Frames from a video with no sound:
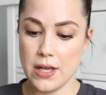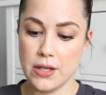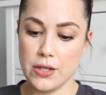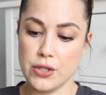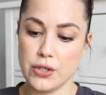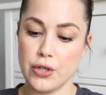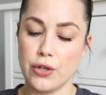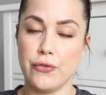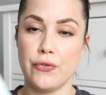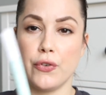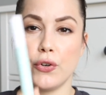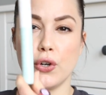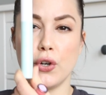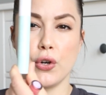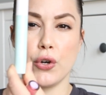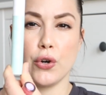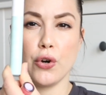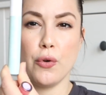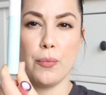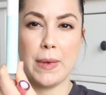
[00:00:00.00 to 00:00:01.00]
Surfer
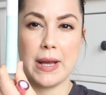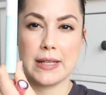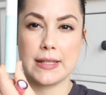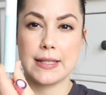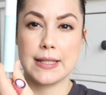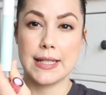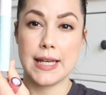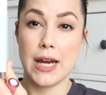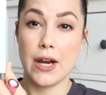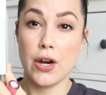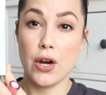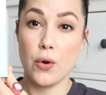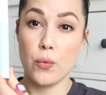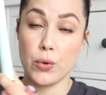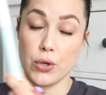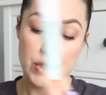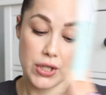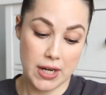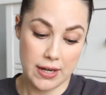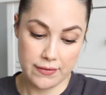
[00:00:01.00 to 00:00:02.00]
Curl Mascara,
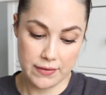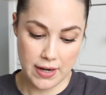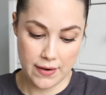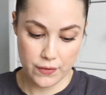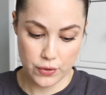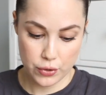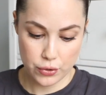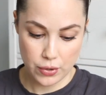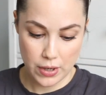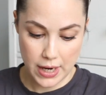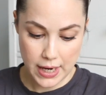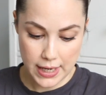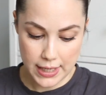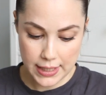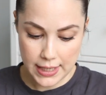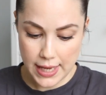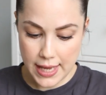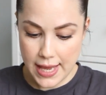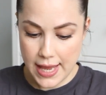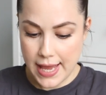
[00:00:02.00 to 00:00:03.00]
which I've never tried,